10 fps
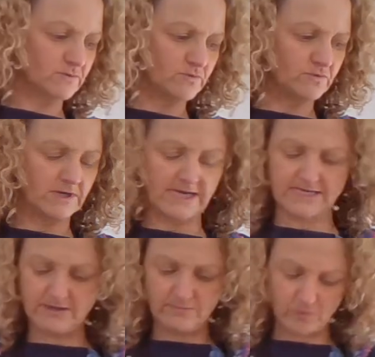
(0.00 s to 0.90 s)
Oh,
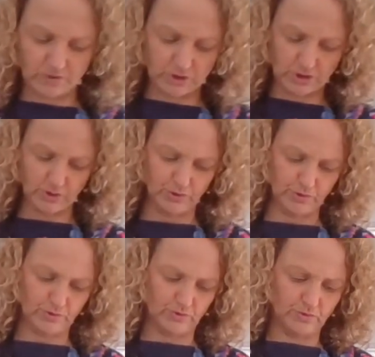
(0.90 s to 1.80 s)
lucky I bought
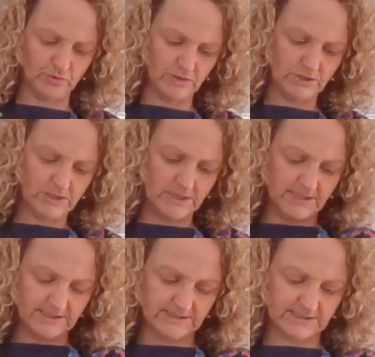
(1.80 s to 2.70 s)
2.
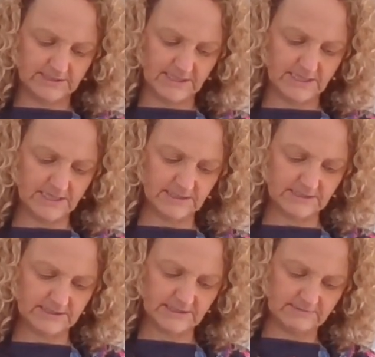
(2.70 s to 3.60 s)
6.
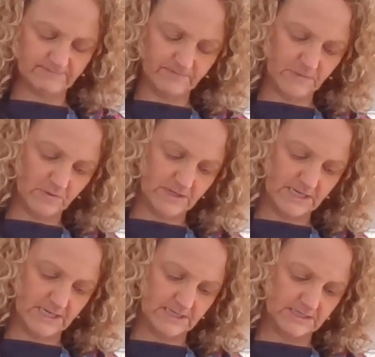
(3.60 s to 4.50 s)
We
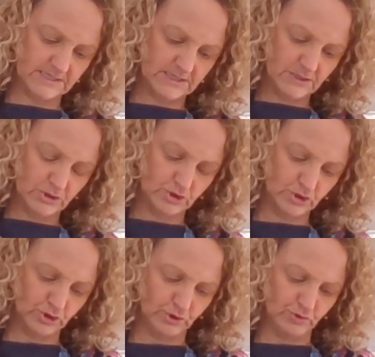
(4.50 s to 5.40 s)
need
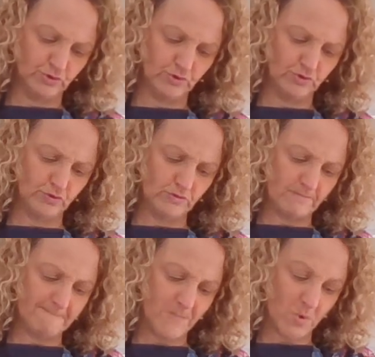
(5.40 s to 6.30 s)
2
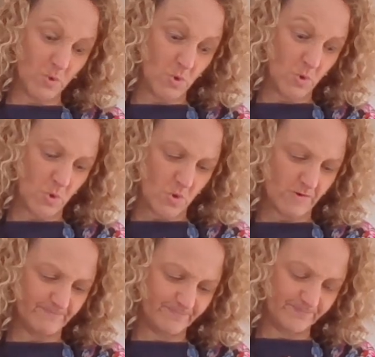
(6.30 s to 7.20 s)
more.
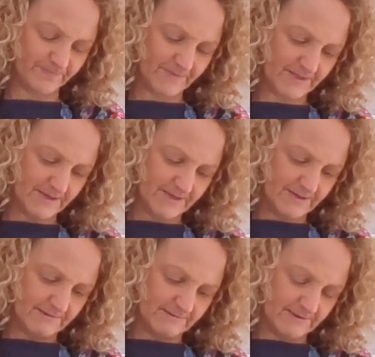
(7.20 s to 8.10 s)

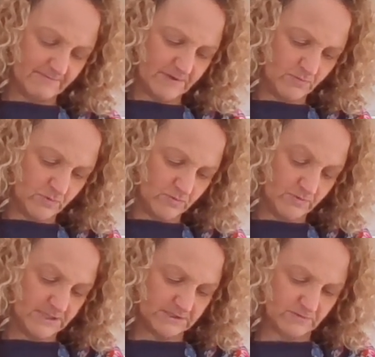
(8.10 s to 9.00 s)
Let me fill
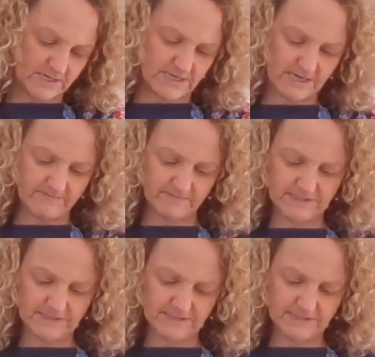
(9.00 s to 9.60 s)
this one up.